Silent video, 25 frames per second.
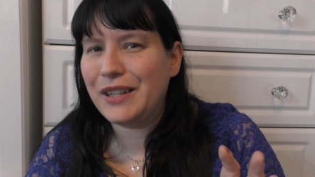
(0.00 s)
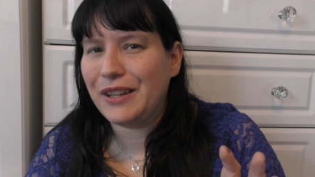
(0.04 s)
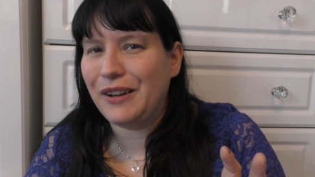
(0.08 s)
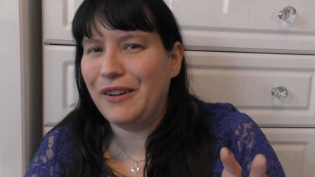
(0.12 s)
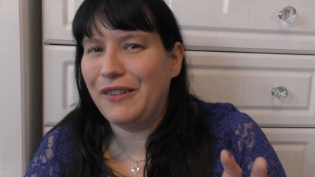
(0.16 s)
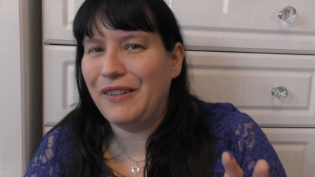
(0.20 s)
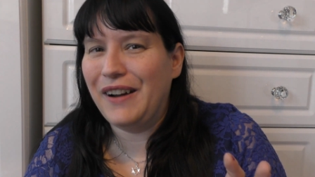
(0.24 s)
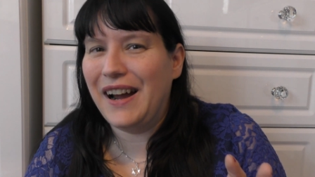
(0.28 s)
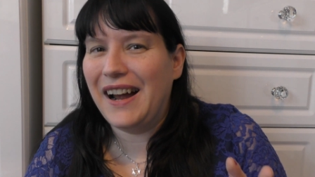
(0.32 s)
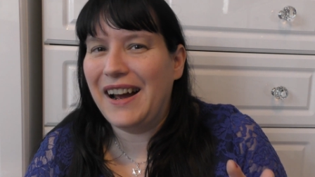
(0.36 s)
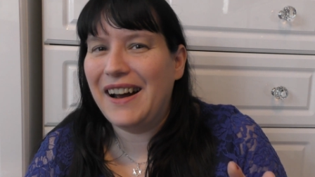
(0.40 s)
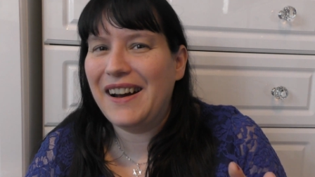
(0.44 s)

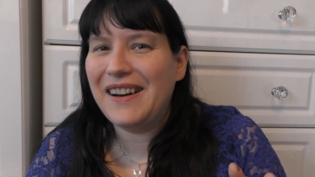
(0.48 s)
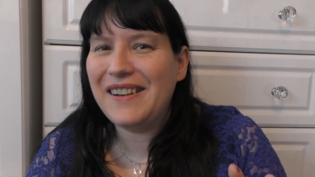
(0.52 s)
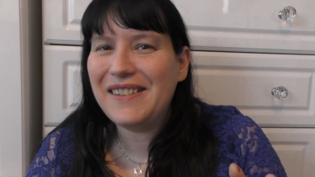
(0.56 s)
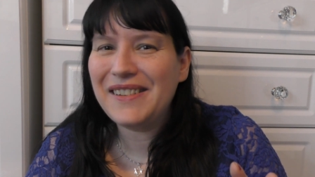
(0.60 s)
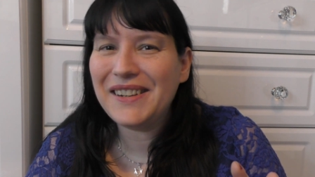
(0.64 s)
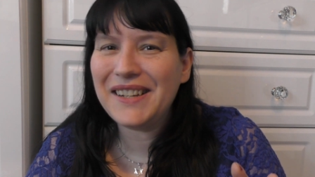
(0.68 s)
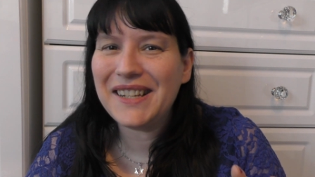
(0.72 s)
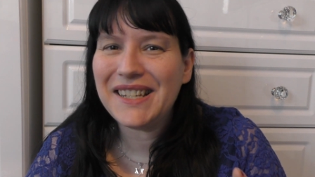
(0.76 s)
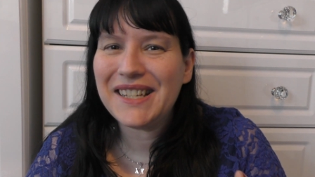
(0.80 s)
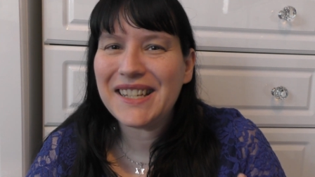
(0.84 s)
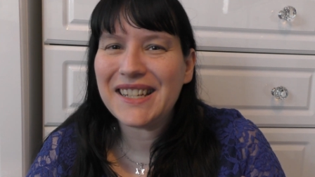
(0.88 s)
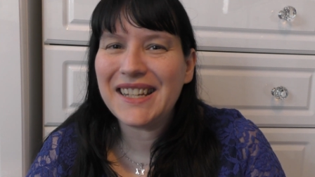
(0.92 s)

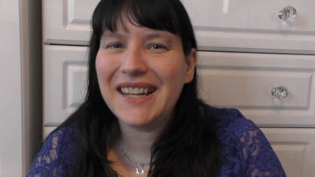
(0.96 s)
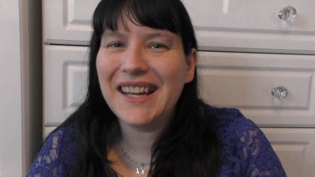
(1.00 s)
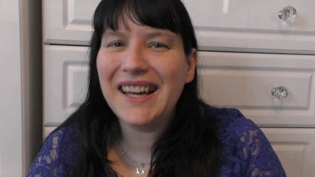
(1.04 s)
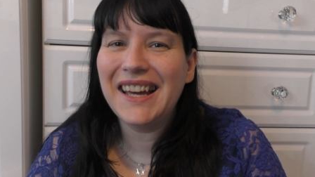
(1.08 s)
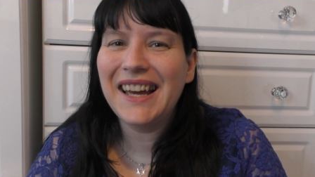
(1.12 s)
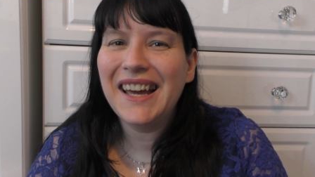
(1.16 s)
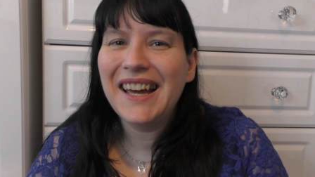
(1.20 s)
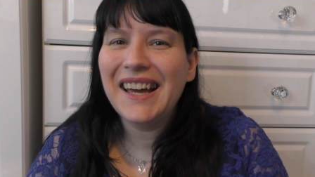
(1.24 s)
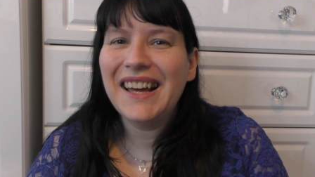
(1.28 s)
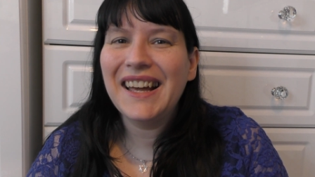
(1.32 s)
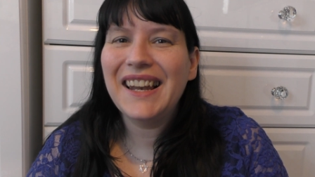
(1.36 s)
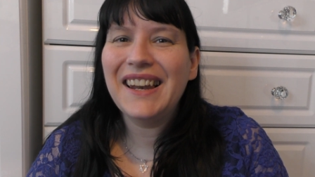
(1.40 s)
around.
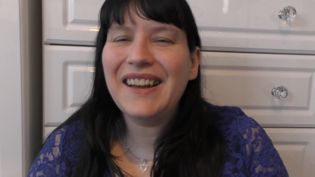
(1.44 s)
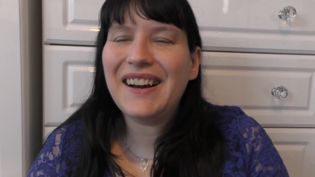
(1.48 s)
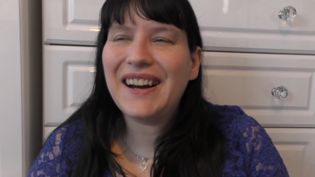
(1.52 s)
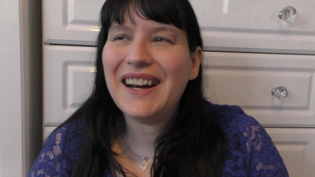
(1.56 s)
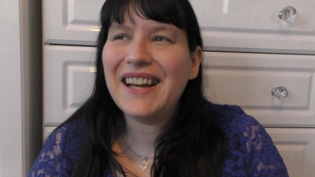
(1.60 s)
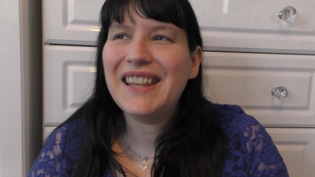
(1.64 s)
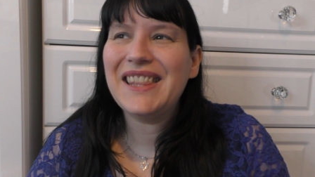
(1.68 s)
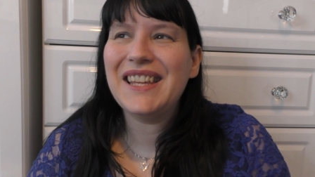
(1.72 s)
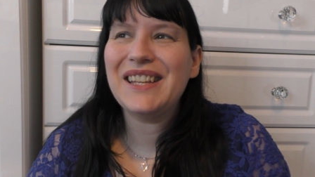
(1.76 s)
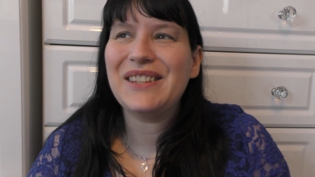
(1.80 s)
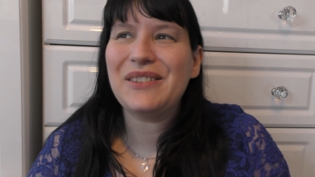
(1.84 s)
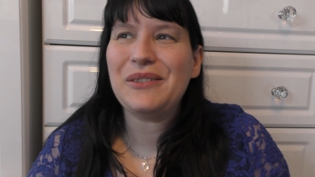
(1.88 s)

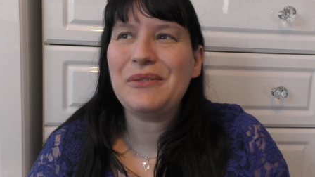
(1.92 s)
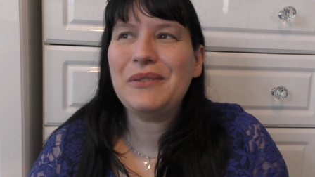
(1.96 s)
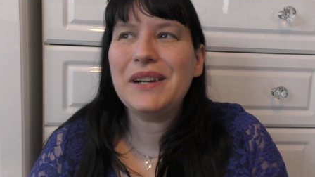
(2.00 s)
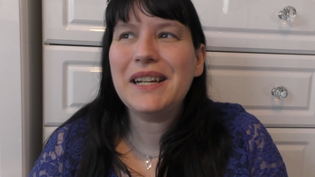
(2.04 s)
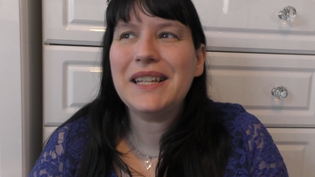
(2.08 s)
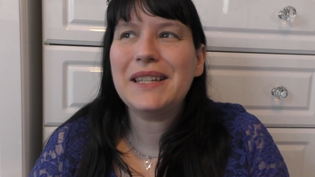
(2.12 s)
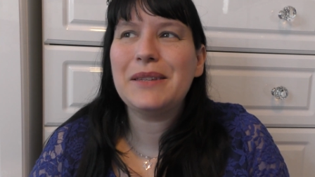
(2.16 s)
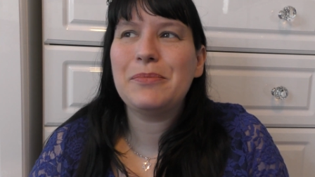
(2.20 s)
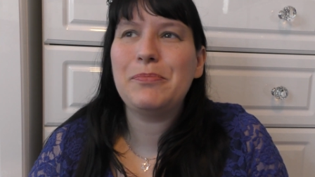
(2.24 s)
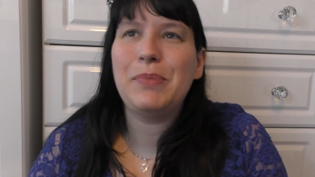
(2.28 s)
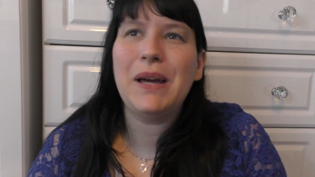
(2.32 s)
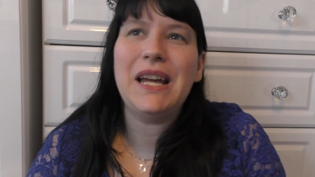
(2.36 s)
Like, there's
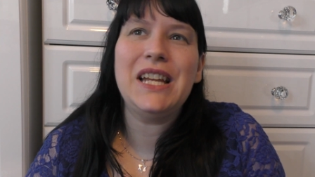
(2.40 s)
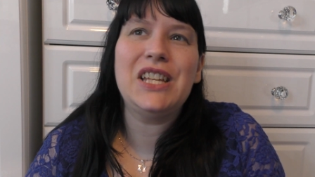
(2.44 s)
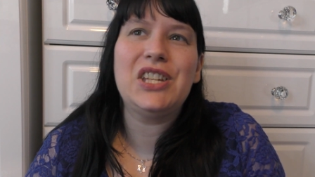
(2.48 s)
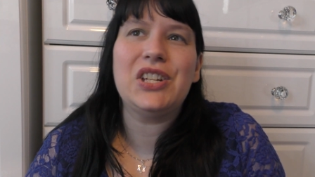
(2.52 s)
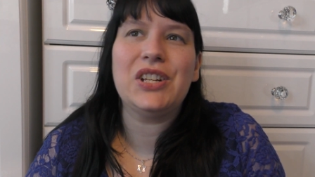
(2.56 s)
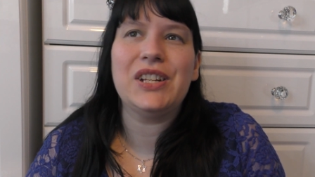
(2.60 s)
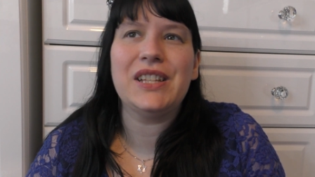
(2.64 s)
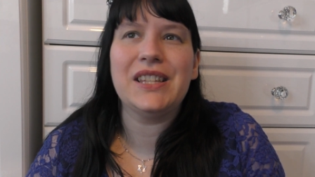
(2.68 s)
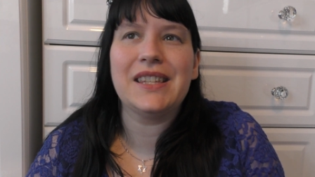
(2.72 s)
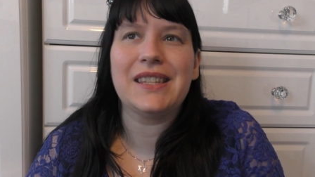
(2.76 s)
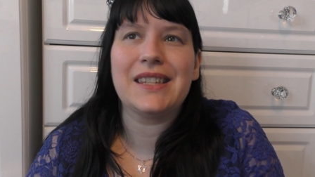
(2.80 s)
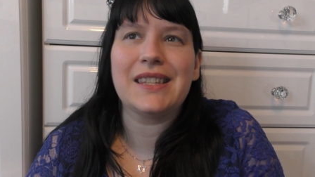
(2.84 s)
always
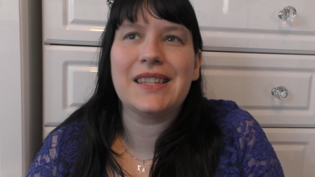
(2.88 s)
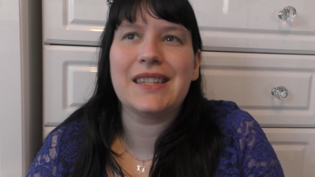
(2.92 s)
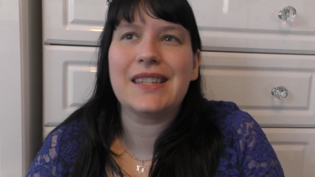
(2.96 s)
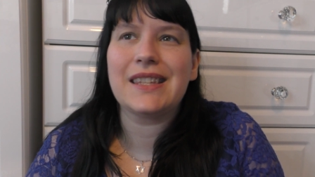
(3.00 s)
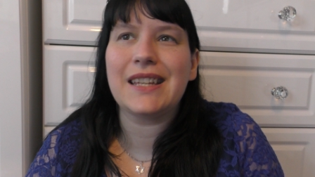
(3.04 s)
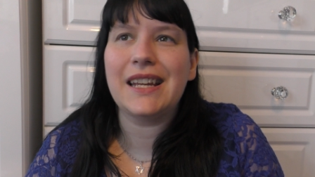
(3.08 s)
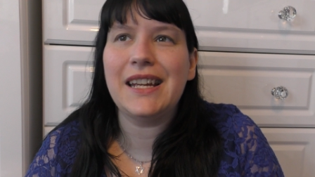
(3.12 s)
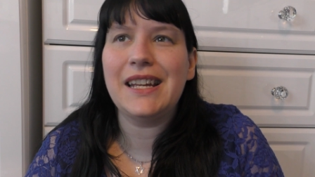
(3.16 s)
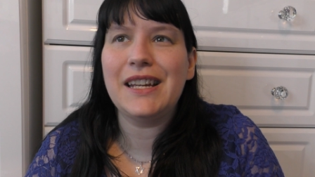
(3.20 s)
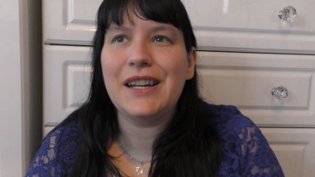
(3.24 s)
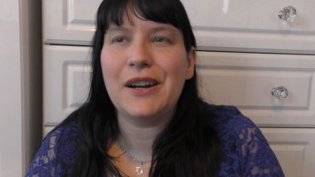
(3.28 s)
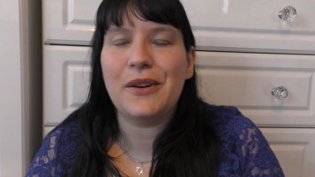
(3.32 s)
pigeons and
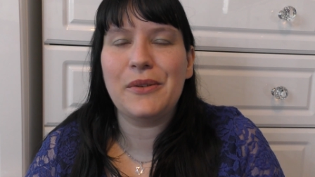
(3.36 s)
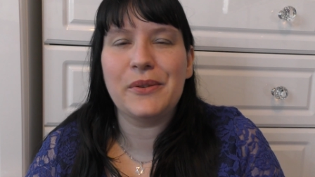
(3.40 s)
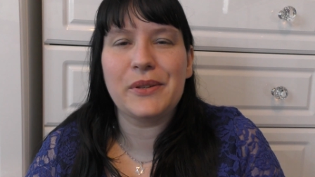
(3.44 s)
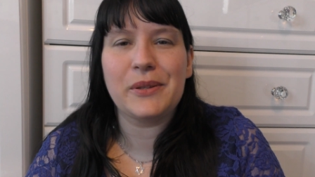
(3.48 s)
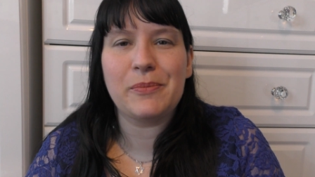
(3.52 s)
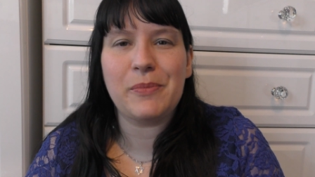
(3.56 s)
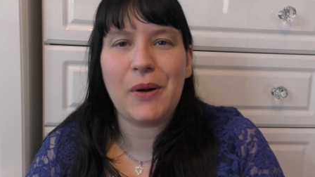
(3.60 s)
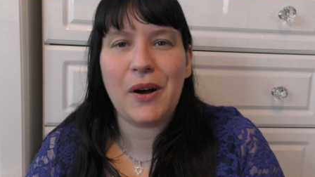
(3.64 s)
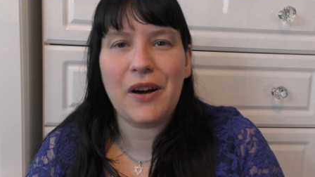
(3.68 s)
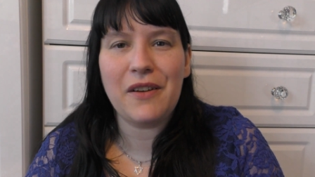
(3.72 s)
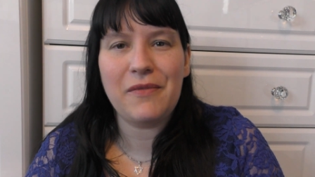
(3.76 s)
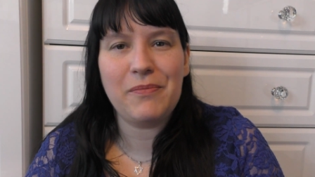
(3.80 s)
seagulls,
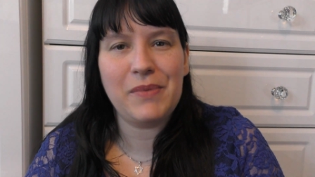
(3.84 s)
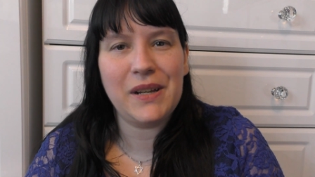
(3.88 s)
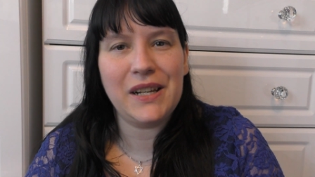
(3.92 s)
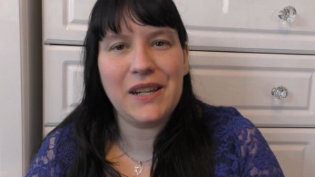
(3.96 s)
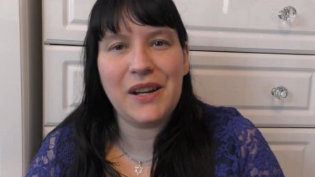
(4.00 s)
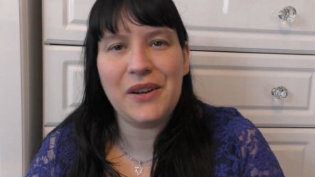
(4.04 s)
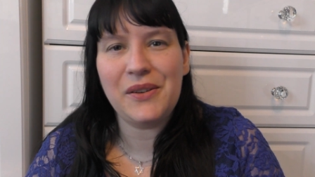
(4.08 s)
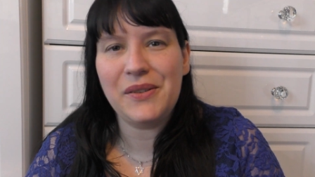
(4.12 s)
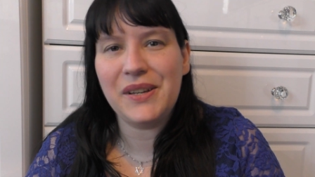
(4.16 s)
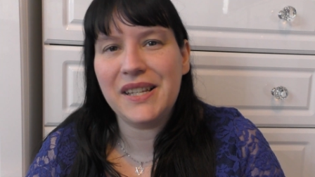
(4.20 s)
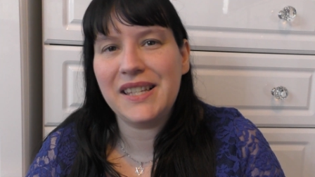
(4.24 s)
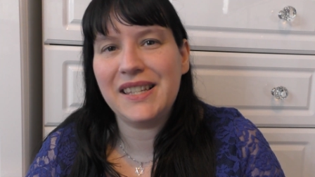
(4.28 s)
but I've been
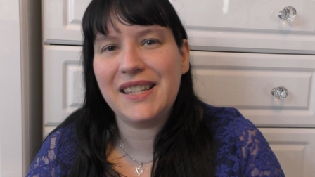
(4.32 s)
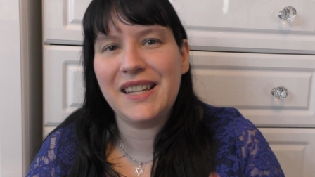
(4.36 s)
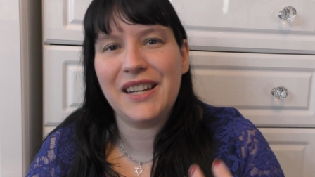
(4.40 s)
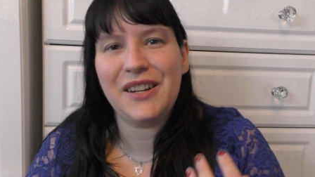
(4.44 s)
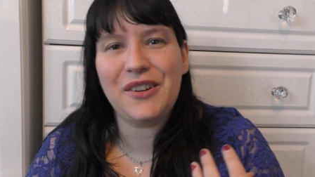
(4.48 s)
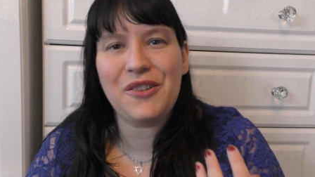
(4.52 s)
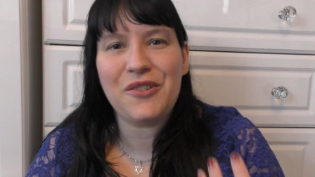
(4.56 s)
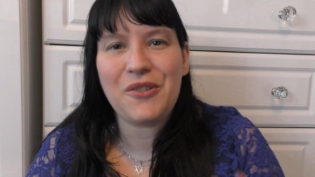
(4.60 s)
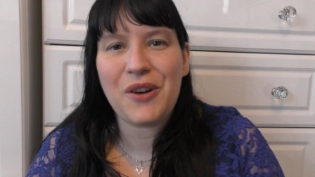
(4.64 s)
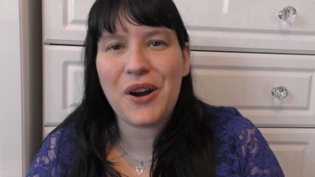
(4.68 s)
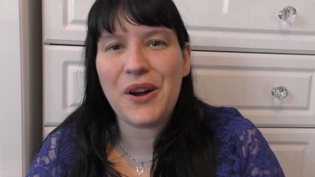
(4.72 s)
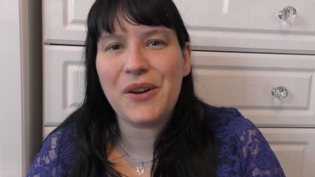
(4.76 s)
noticing
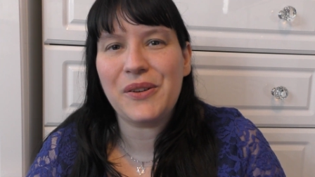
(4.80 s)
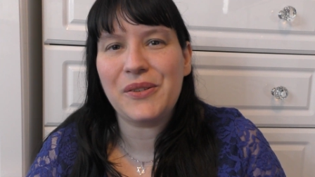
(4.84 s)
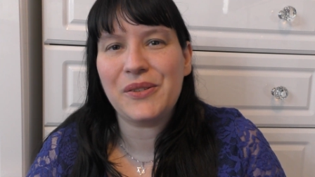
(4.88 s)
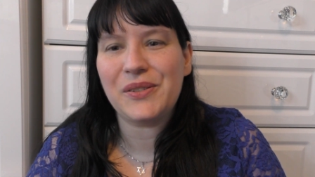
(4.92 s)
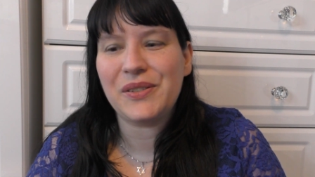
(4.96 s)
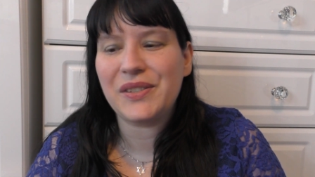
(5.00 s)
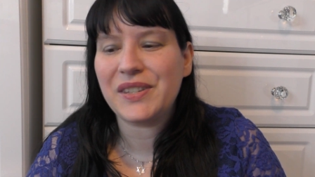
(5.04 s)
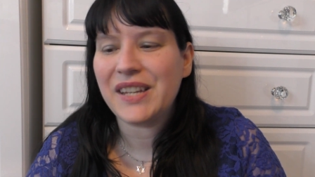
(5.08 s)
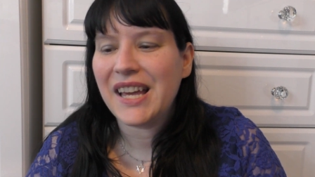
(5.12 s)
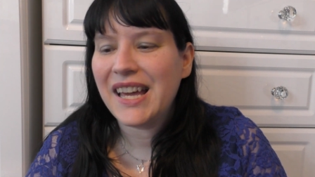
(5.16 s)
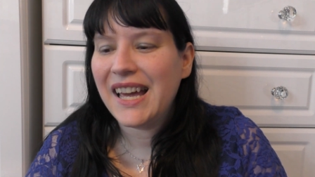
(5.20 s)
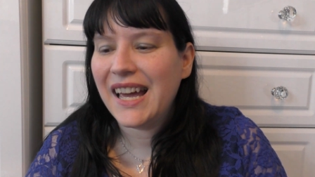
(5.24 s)

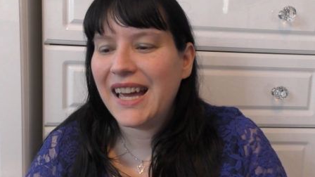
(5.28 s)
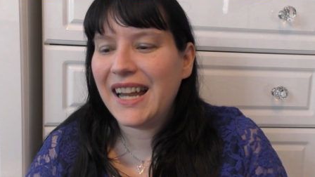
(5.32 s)
crows.